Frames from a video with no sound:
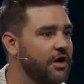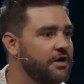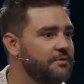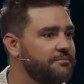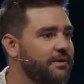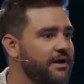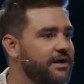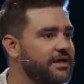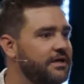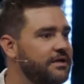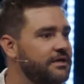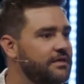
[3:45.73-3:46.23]

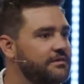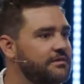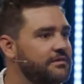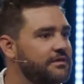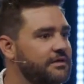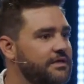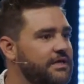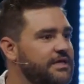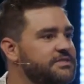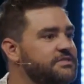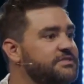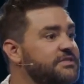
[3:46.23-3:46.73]
by anything.
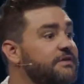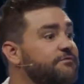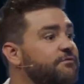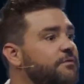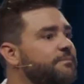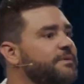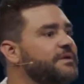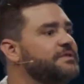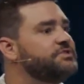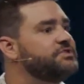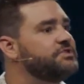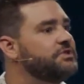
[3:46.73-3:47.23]
He's never
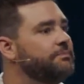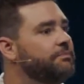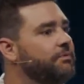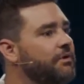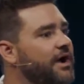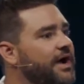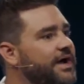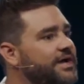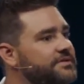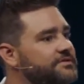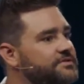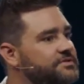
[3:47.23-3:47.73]
been
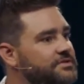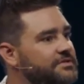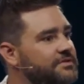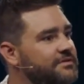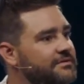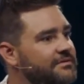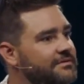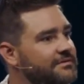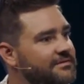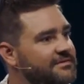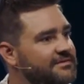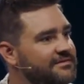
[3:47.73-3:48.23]
surprised.
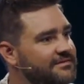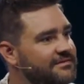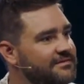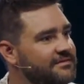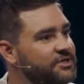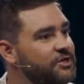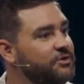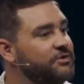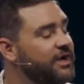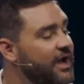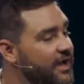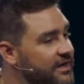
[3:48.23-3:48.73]

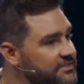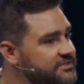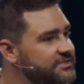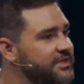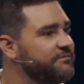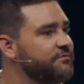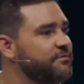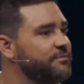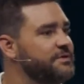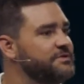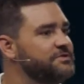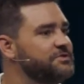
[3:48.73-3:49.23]
God has
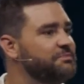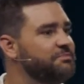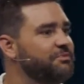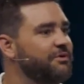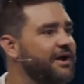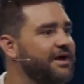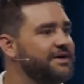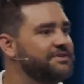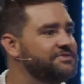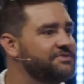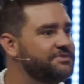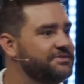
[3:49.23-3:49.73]
never been
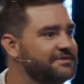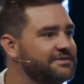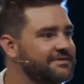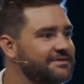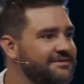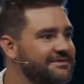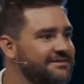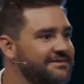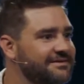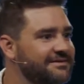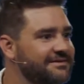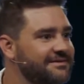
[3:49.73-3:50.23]
surprised.
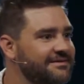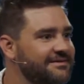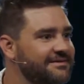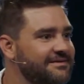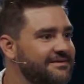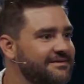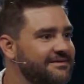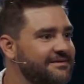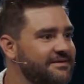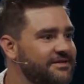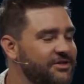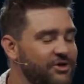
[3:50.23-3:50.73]

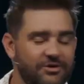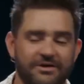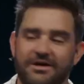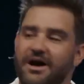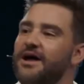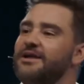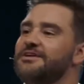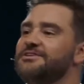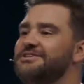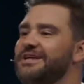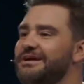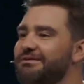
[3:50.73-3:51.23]

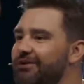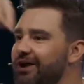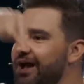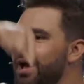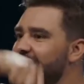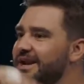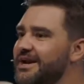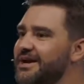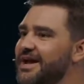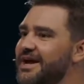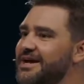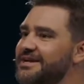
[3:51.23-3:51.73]
God has never had
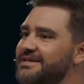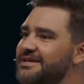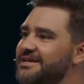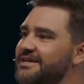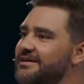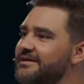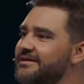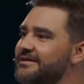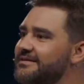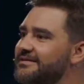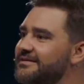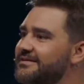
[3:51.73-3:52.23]
an
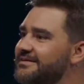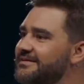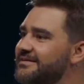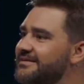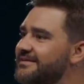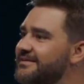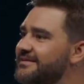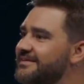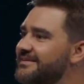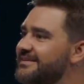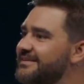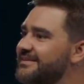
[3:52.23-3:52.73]
idea.
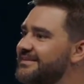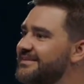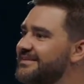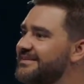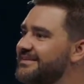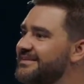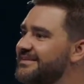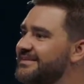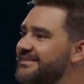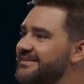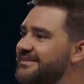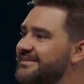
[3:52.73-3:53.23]

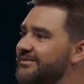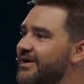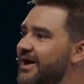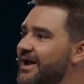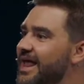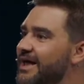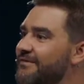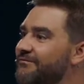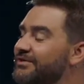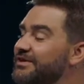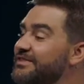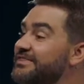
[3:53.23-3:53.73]
Right?
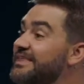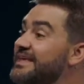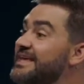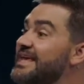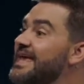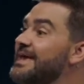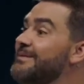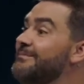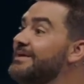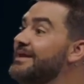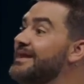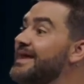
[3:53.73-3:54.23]
Everything
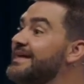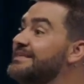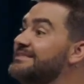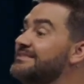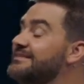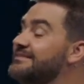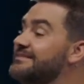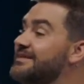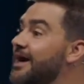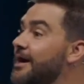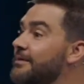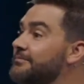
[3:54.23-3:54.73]
emanates
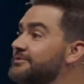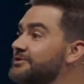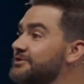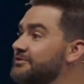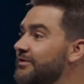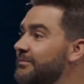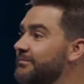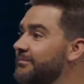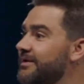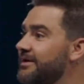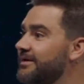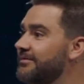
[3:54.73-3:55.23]
and comes
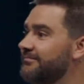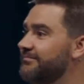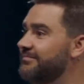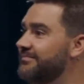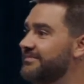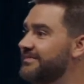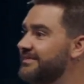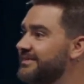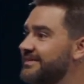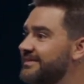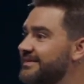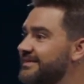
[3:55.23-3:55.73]
from him.
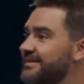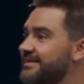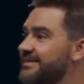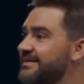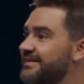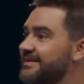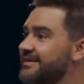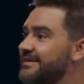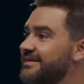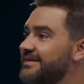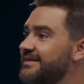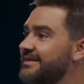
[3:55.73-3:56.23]

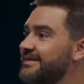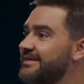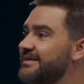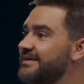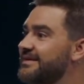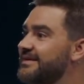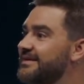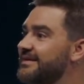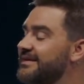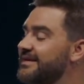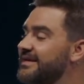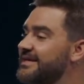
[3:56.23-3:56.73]

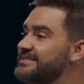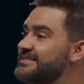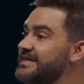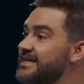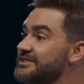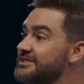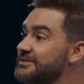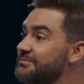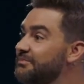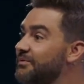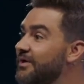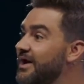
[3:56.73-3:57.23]
He's not
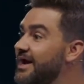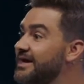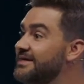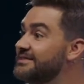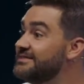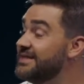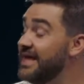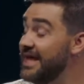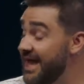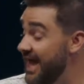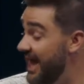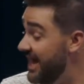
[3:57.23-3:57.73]
surprised.
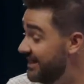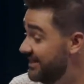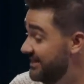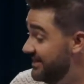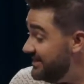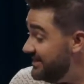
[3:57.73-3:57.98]
And this